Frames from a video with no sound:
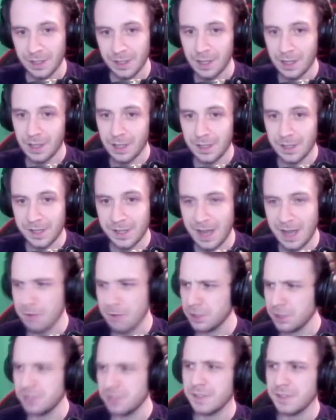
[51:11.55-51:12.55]
Out of
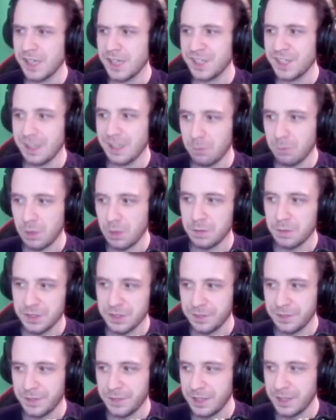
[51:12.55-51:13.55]
curiosity, what was the
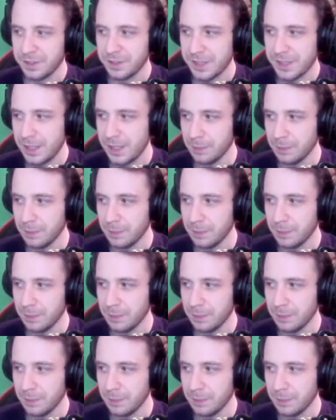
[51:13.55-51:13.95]
final time?